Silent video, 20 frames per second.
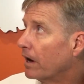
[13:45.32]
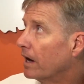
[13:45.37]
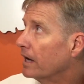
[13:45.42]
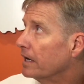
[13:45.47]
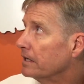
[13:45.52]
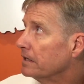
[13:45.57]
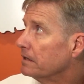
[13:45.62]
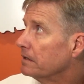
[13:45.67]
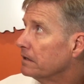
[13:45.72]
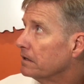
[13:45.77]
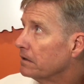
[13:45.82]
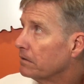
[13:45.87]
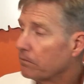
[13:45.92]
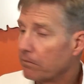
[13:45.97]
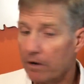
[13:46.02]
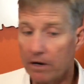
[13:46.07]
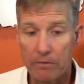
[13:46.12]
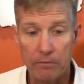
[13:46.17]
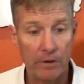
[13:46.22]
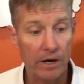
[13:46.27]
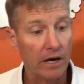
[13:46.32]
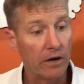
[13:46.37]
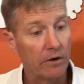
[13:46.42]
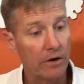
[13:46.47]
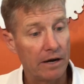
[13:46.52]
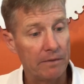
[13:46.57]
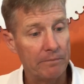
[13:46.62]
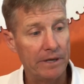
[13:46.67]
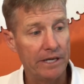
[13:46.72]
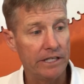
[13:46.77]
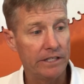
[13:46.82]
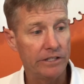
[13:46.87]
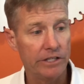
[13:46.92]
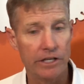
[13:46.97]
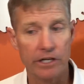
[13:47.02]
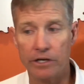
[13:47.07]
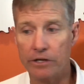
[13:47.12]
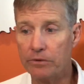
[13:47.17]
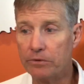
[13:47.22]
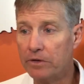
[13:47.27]
Right. Well, I mean, you
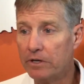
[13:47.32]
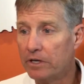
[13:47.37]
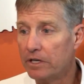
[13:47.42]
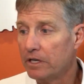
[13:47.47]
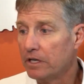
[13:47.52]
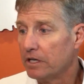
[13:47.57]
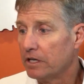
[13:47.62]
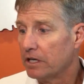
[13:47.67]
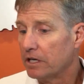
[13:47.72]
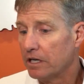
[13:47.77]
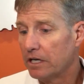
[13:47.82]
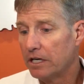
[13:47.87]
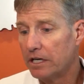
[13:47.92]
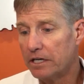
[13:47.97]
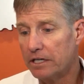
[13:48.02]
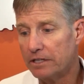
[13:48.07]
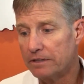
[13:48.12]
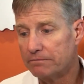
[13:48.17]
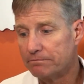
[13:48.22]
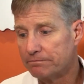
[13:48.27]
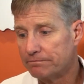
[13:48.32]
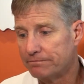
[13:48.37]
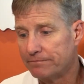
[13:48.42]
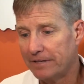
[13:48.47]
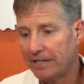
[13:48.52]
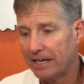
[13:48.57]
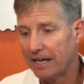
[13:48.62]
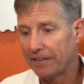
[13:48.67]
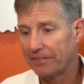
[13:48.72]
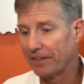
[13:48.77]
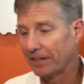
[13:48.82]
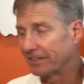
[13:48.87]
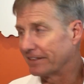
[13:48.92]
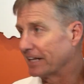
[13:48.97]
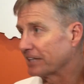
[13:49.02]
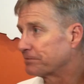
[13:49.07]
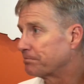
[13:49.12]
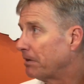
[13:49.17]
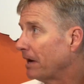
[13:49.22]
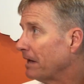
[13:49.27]
know, I think
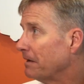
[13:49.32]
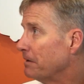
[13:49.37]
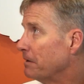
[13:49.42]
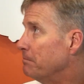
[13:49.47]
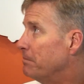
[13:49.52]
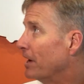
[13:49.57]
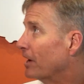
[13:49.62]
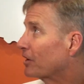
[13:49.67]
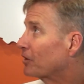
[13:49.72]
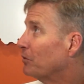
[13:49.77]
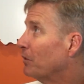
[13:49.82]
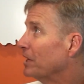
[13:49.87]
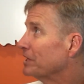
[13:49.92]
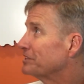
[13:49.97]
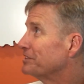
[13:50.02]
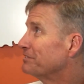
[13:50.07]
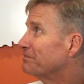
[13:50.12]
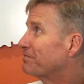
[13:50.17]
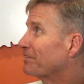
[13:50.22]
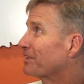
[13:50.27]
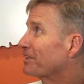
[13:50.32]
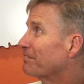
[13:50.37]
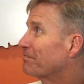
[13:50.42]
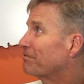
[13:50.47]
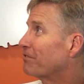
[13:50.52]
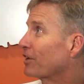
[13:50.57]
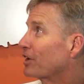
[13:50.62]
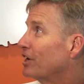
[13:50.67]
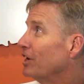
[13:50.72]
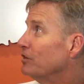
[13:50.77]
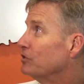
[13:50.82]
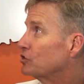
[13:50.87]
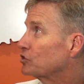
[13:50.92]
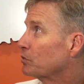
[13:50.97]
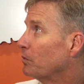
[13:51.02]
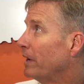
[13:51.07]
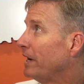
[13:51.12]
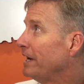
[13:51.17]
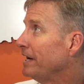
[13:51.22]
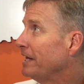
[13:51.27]
that's probably a better question for Coach
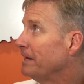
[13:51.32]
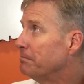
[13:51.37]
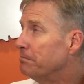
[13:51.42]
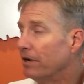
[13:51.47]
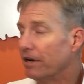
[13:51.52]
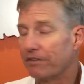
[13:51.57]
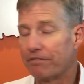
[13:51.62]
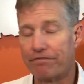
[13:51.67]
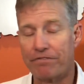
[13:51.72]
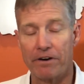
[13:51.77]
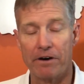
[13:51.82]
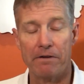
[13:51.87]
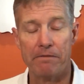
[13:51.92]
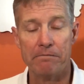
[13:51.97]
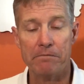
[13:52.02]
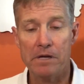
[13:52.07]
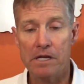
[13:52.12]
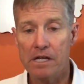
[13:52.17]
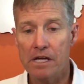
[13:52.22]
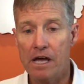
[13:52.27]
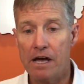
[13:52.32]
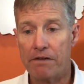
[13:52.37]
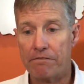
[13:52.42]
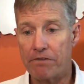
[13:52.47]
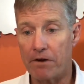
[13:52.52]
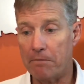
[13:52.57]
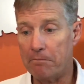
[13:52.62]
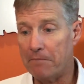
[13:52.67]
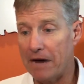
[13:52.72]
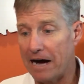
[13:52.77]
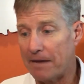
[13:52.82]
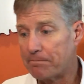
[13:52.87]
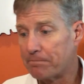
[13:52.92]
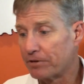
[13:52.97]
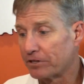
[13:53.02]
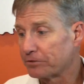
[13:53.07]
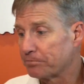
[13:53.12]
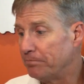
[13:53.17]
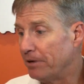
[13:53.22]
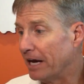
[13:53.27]
Sweeney, but from my
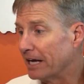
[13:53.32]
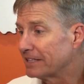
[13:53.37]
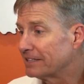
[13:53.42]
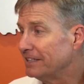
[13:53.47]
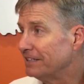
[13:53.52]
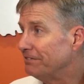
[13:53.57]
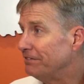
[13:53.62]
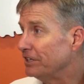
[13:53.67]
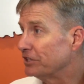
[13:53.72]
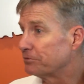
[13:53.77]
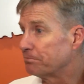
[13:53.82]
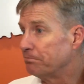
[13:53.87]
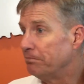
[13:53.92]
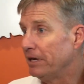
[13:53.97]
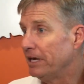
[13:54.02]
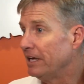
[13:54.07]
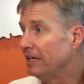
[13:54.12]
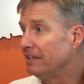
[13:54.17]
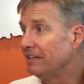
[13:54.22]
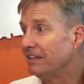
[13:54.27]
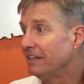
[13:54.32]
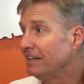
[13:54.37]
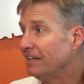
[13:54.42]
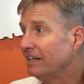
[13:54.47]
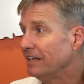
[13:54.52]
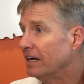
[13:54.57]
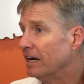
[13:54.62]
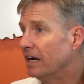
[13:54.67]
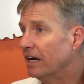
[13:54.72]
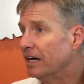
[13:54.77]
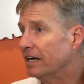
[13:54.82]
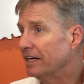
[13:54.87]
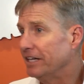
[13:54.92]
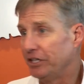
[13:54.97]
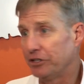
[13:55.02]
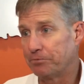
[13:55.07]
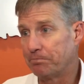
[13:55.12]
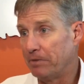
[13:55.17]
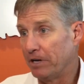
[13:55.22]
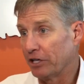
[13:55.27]
perspective, it's been
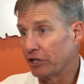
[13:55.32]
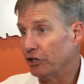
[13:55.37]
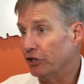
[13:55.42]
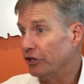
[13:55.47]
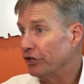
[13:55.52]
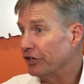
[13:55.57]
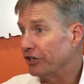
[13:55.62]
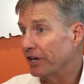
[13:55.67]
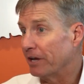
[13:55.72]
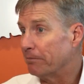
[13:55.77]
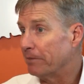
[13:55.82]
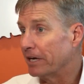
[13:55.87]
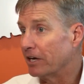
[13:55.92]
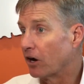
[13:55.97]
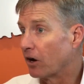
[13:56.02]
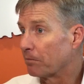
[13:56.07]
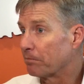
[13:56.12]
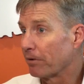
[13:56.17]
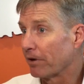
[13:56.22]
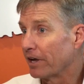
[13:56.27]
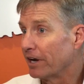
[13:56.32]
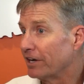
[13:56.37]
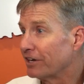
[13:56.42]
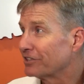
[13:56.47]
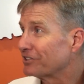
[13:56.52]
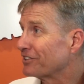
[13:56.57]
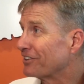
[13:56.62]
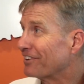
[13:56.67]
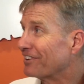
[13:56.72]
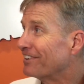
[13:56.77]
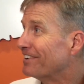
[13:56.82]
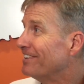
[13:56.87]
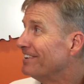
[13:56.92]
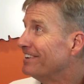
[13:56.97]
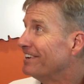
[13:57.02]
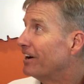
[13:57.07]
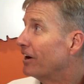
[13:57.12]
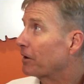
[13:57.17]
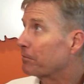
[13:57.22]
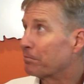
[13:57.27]
good. I mean, our players
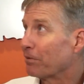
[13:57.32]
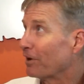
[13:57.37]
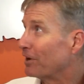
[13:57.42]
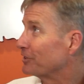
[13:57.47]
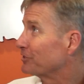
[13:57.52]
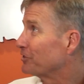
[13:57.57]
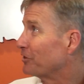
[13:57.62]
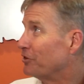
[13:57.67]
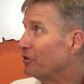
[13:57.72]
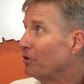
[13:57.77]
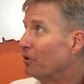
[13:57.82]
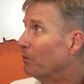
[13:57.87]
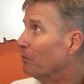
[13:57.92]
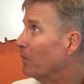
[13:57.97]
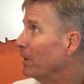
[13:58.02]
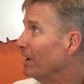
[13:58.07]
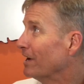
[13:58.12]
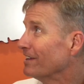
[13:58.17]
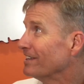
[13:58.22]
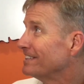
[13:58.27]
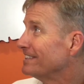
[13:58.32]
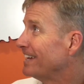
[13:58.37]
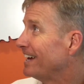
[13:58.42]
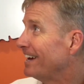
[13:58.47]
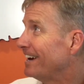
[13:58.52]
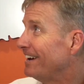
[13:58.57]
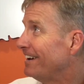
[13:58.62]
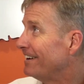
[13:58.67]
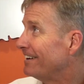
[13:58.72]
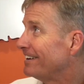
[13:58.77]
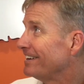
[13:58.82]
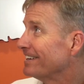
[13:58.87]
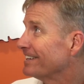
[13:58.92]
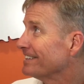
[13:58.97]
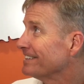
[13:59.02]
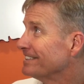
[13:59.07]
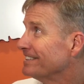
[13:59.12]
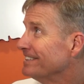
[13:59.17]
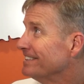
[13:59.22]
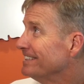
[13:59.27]
are doing well in that area,
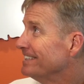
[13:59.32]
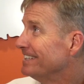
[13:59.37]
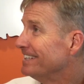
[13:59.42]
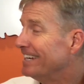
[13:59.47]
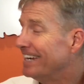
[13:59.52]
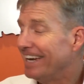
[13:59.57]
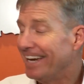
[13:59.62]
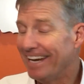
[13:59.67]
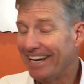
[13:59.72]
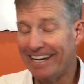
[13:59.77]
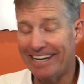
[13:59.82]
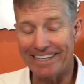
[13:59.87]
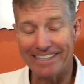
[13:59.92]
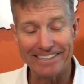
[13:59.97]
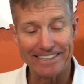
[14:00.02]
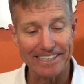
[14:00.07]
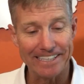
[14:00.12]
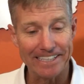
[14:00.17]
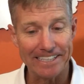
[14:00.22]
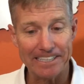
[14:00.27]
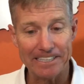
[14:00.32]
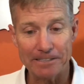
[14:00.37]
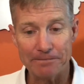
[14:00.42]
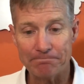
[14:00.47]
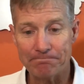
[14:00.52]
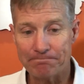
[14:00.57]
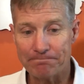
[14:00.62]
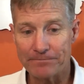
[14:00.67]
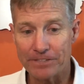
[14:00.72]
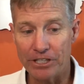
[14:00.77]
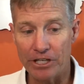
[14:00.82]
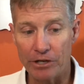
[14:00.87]
and you